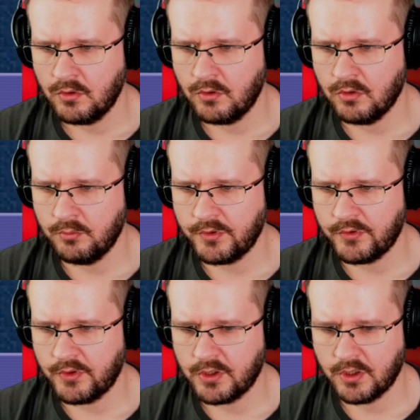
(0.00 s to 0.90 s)

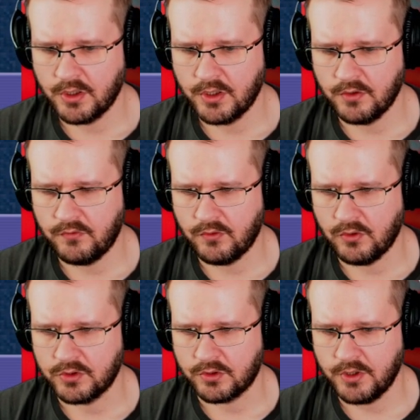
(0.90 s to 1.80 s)
Compensate a little for
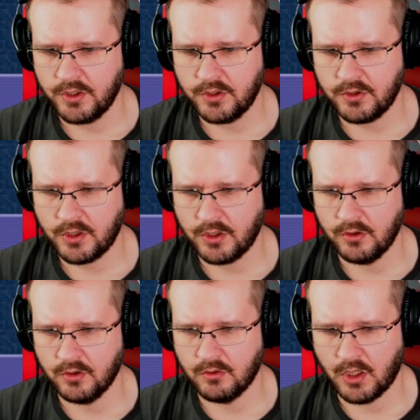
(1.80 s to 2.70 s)
the gradient and
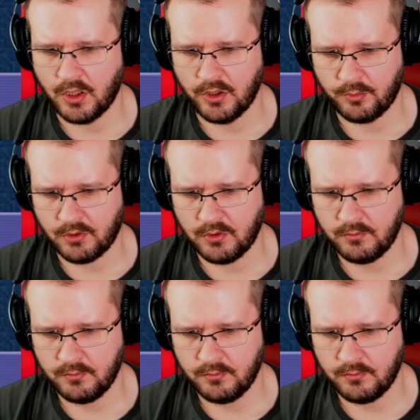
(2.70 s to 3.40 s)
go under power.